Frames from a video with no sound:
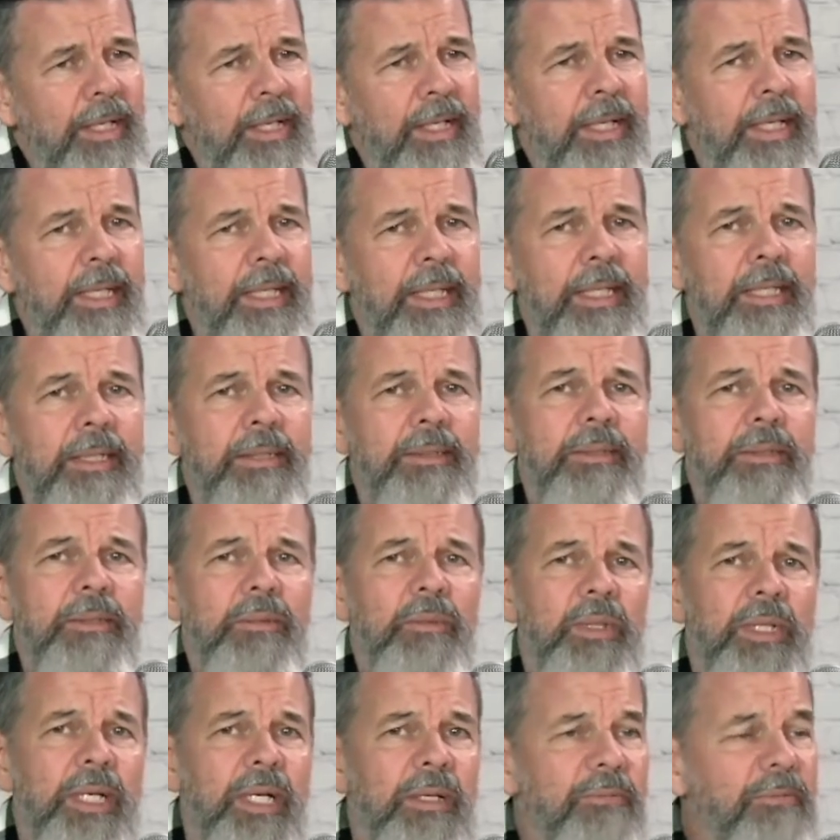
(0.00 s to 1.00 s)

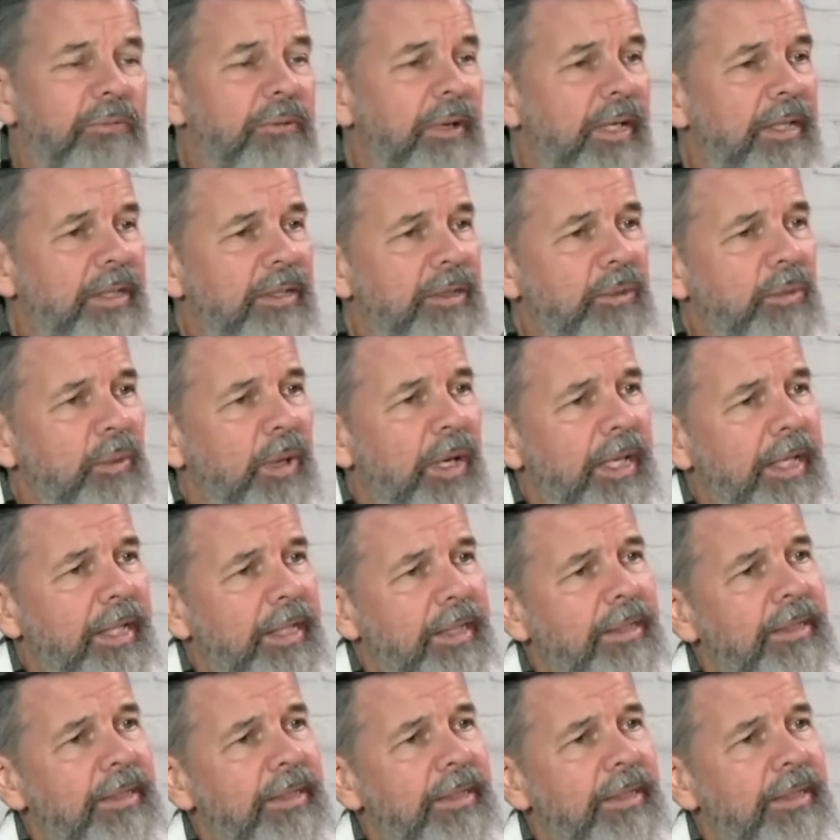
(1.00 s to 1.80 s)
our friend Dwight